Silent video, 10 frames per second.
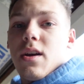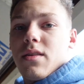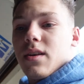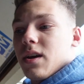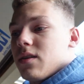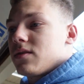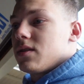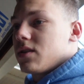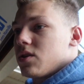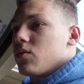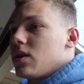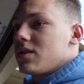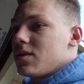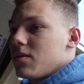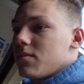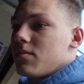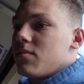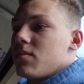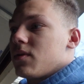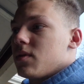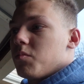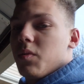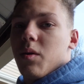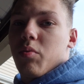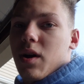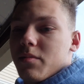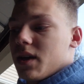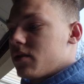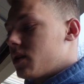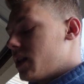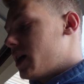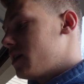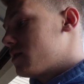nothing else is going to rust and be a problem down the line.